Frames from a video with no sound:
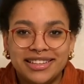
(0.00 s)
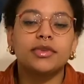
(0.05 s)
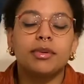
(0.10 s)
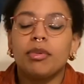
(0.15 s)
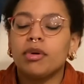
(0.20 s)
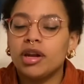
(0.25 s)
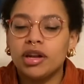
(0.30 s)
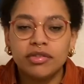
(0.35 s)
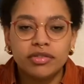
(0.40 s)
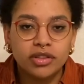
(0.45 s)

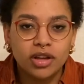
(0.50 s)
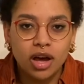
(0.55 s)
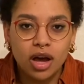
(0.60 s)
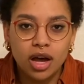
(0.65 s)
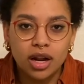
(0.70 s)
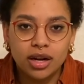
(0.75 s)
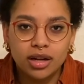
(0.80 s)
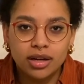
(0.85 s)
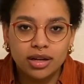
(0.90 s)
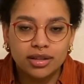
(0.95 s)
But if
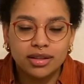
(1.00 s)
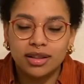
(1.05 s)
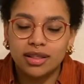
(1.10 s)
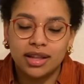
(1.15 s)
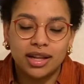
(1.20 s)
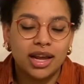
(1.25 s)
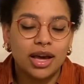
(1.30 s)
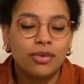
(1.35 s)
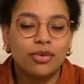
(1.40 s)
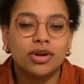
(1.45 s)
not,
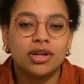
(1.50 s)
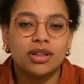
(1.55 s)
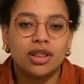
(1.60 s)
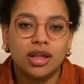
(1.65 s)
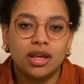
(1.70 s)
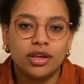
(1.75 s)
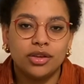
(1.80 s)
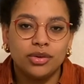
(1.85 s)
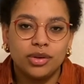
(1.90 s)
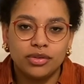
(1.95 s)
then I want to
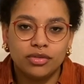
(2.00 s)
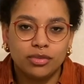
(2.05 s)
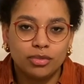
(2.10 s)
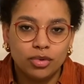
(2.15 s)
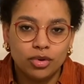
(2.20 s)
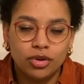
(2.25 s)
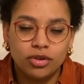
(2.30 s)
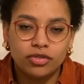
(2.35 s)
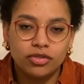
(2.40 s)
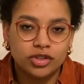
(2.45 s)
thank you even
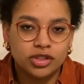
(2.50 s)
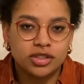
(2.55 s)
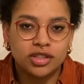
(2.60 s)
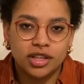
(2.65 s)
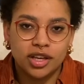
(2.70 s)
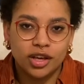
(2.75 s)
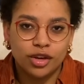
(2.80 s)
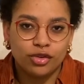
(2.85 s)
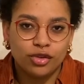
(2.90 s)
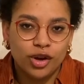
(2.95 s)
more for
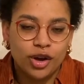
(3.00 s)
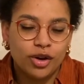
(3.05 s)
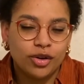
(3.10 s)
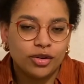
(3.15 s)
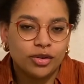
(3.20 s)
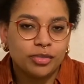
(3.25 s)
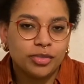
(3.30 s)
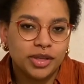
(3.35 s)
sticking around,